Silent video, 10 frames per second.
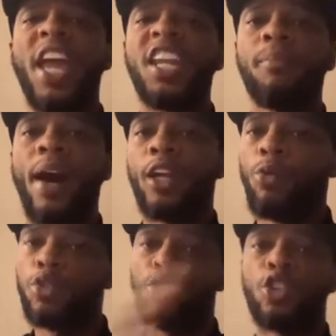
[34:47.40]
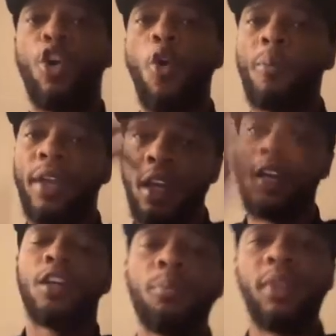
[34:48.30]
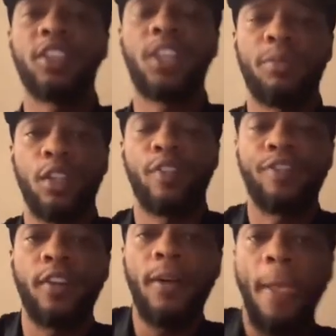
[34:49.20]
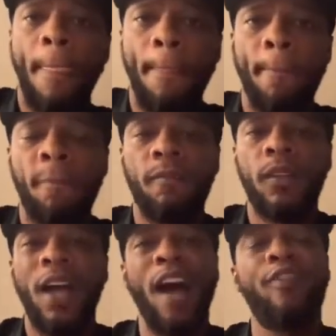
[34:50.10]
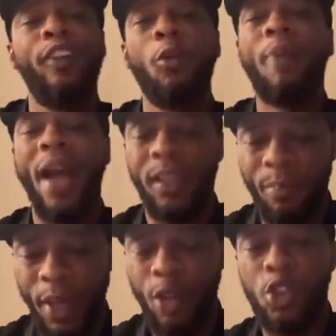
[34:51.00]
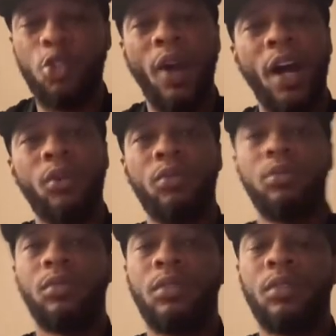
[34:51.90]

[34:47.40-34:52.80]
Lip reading: Anybody who was on tour with me, please step to the front. I flew back and bailed you out.